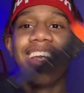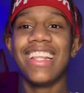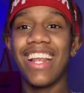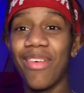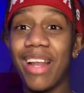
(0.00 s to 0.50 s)

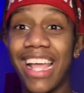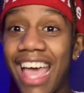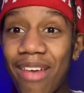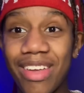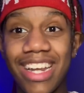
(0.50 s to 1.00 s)
And they go be like,
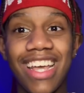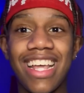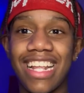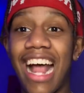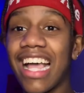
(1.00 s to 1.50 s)
"Kevin," and
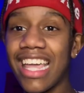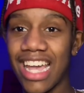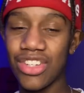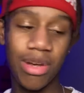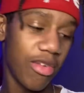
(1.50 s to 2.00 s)
then I can get
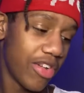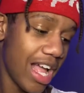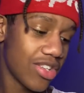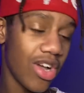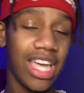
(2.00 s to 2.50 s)
in trouble for
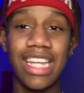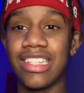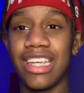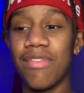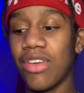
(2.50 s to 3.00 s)
that, so I can't
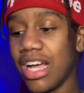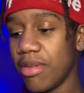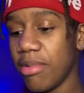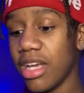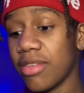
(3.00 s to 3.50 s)
just give you guys
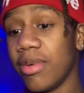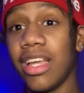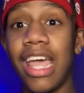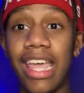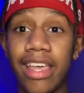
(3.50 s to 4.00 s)
BB guns.
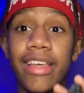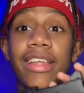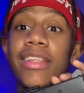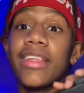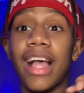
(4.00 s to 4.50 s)
But hey,
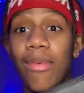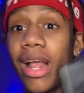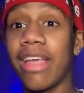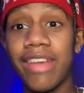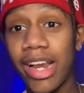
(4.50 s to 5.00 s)
when
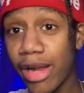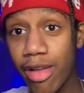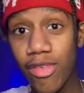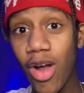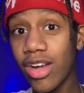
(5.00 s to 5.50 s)
I give you like
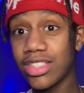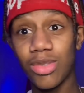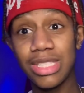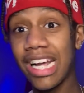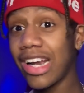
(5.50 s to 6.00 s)
gift cards,
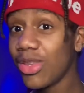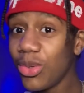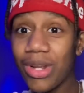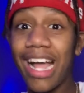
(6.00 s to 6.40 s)
do what you gotta do.